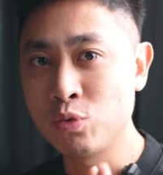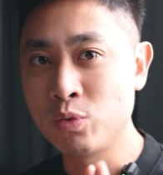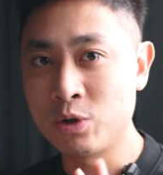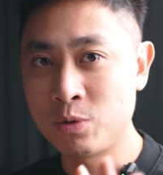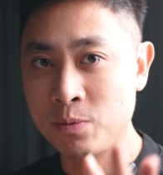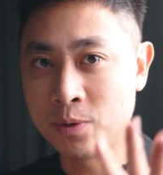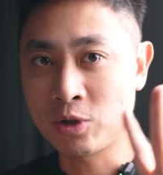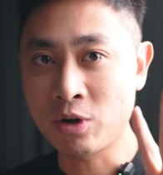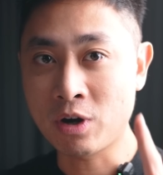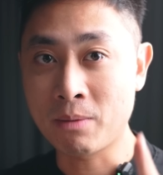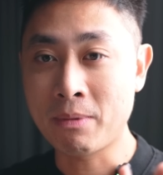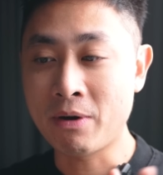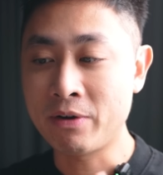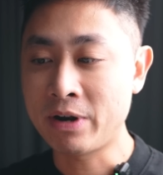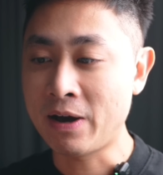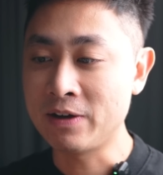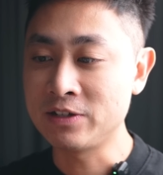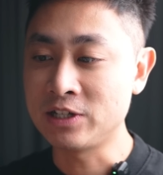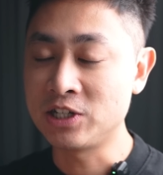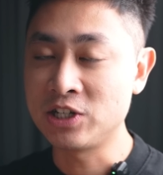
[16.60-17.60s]
which we'll talk about
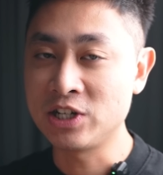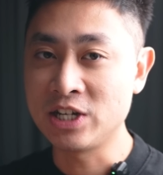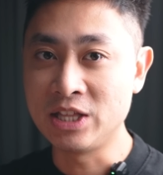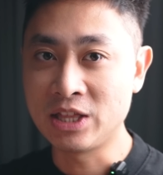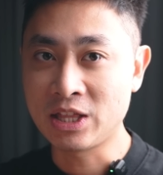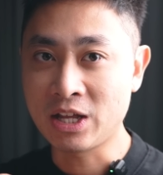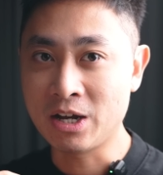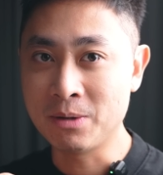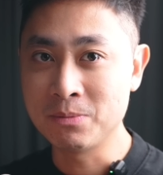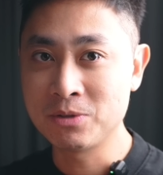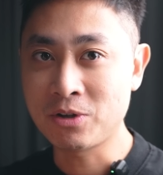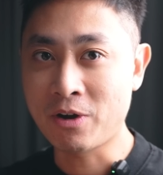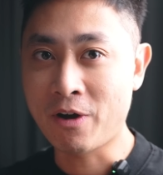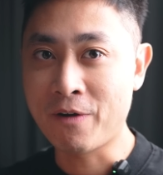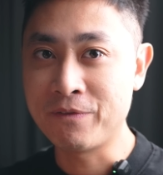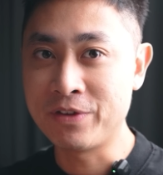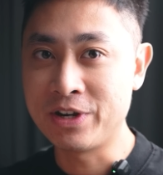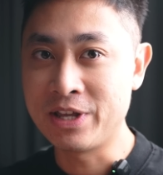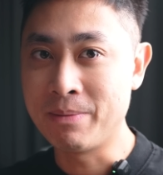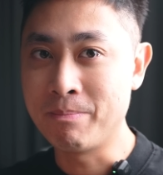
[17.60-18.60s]
now, is actually in terms
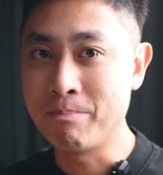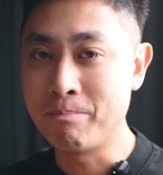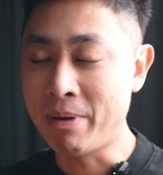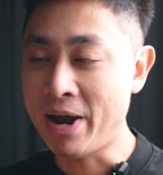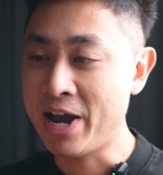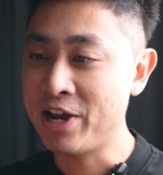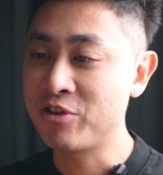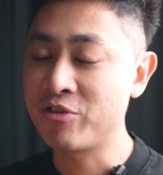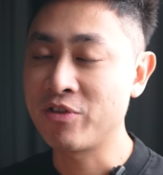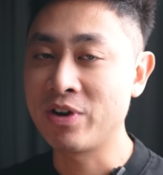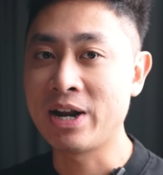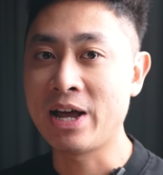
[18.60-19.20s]
of the battery